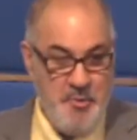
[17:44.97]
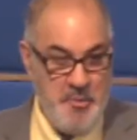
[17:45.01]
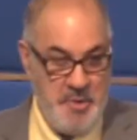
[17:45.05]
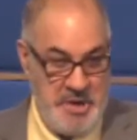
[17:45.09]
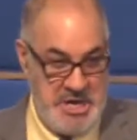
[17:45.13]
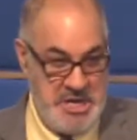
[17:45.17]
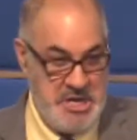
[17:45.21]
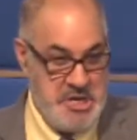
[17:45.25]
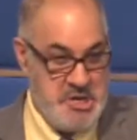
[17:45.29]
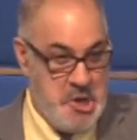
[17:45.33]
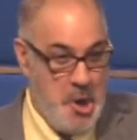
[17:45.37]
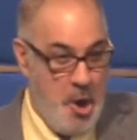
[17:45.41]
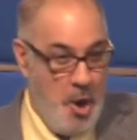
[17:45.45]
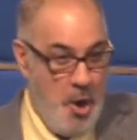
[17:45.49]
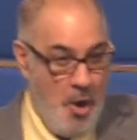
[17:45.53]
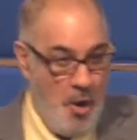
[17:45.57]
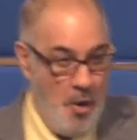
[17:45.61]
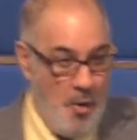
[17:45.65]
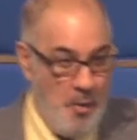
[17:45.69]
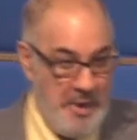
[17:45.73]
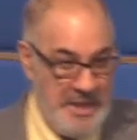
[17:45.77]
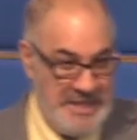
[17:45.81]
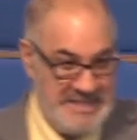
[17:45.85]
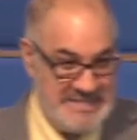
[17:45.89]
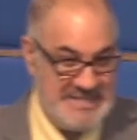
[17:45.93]
We
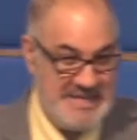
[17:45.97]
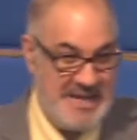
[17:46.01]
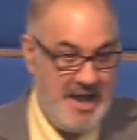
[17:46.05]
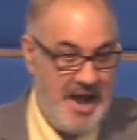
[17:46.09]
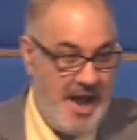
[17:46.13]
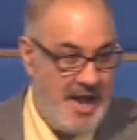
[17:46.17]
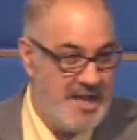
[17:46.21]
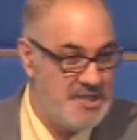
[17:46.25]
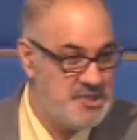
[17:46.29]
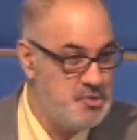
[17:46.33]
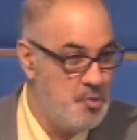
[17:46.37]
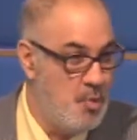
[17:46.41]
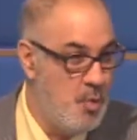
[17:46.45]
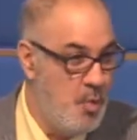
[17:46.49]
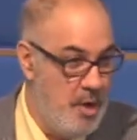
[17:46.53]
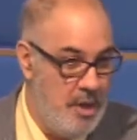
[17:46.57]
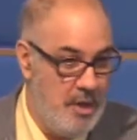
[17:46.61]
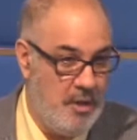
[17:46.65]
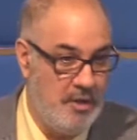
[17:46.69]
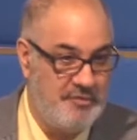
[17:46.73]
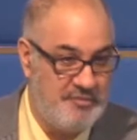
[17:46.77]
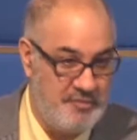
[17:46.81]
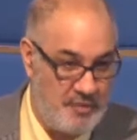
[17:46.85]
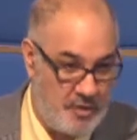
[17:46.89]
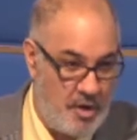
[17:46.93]
know it's God's
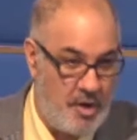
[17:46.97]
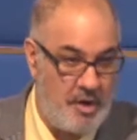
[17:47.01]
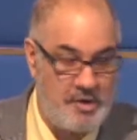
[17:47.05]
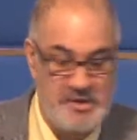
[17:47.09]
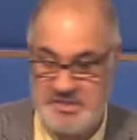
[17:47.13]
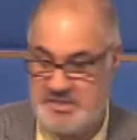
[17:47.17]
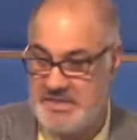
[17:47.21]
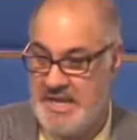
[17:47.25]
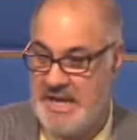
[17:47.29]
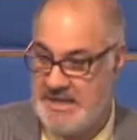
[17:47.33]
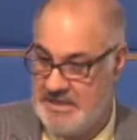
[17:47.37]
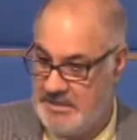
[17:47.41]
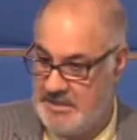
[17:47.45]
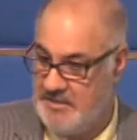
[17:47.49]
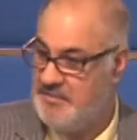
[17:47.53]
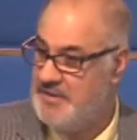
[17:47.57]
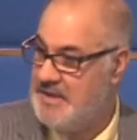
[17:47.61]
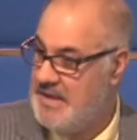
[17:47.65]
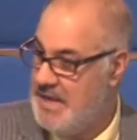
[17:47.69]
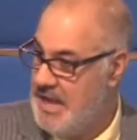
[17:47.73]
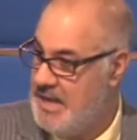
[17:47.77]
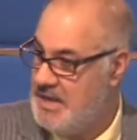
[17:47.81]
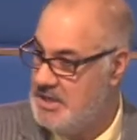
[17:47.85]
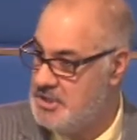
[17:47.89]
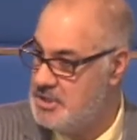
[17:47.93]
will for our
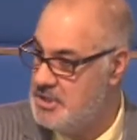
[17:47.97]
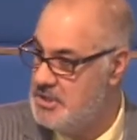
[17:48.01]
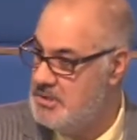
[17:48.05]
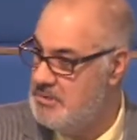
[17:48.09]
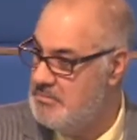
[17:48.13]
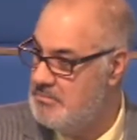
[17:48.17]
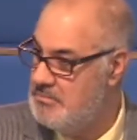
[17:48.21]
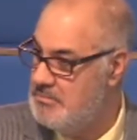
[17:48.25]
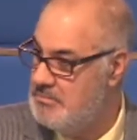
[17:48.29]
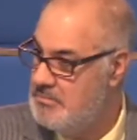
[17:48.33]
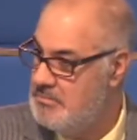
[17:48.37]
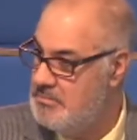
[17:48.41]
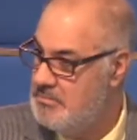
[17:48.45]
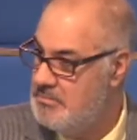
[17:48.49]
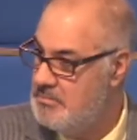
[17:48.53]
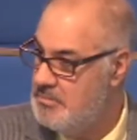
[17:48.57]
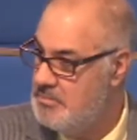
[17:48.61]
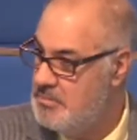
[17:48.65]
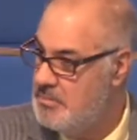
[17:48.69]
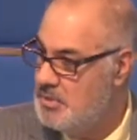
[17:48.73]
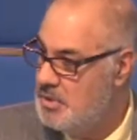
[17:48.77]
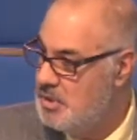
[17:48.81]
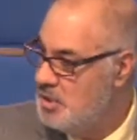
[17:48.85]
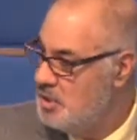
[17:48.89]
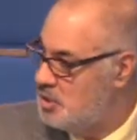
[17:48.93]
sanctification,
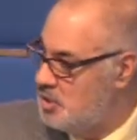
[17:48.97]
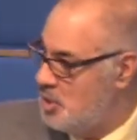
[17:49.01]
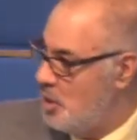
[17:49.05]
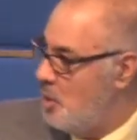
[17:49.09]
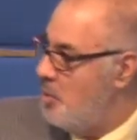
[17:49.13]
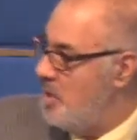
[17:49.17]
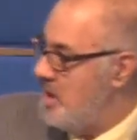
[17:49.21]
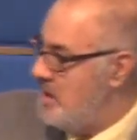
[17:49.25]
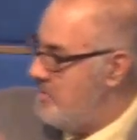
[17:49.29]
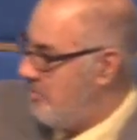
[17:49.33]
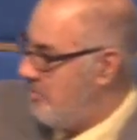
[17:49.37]
so we